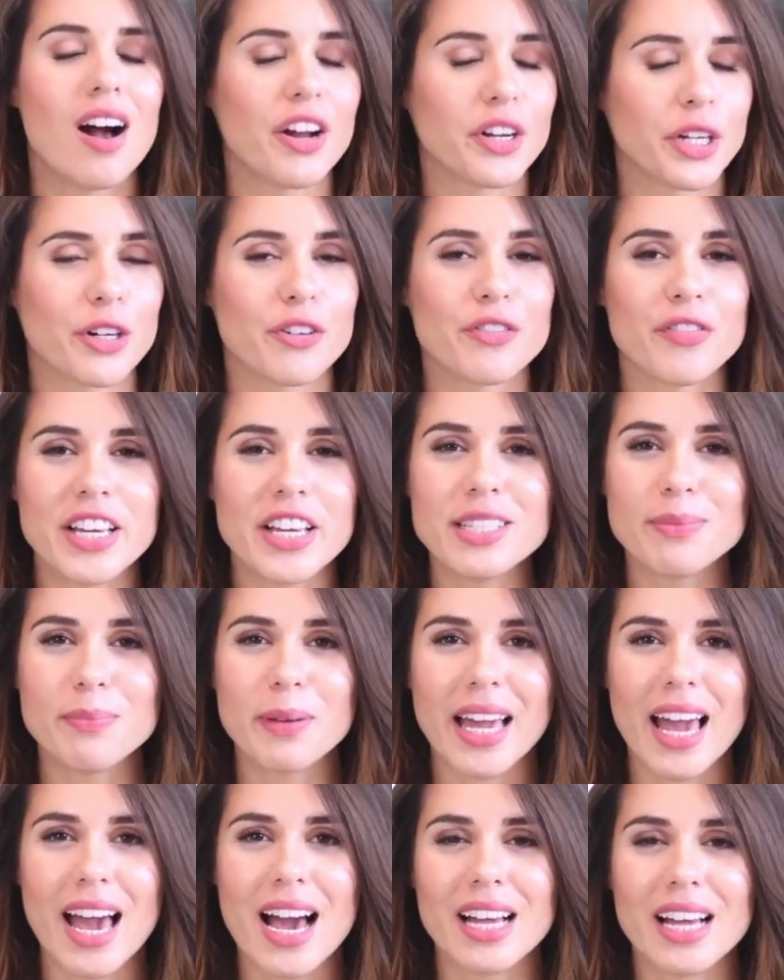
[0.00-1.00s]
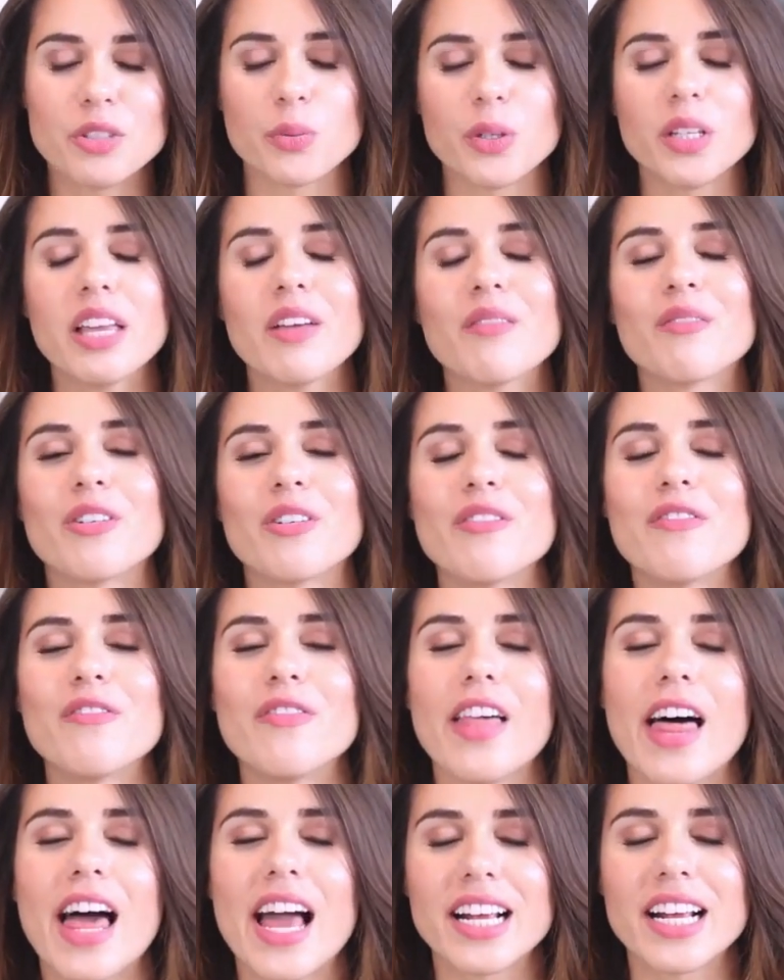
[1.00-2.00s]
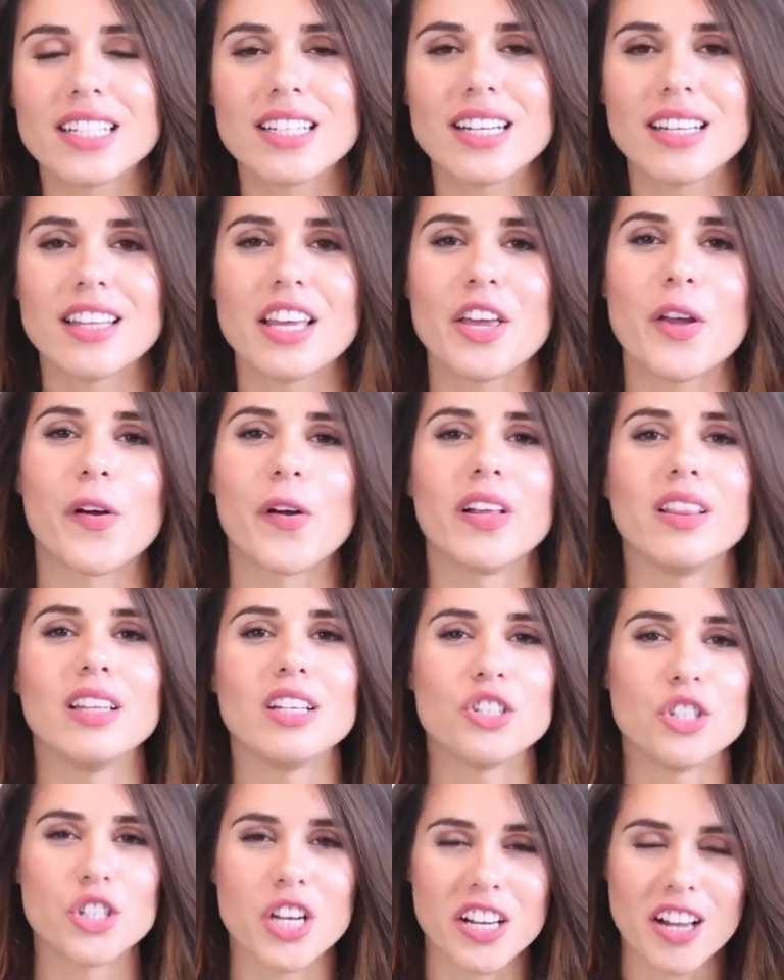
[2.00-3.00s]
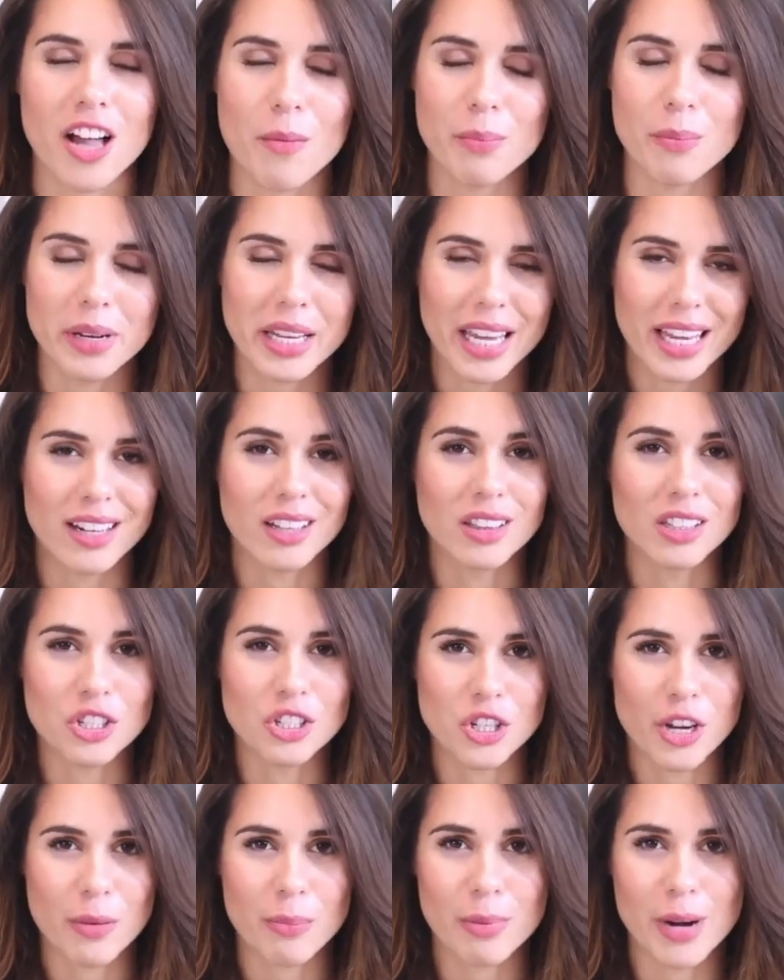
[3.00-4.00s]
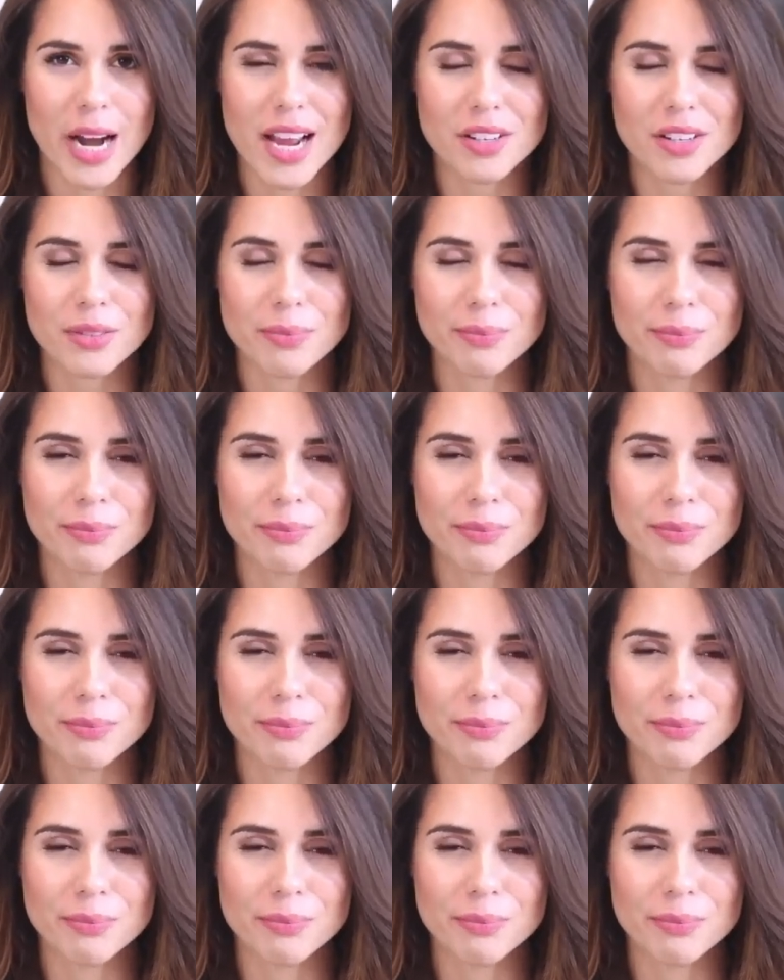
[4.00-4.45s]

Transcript: on your Facebook ads really reflect that you're a legit company and a legit brand.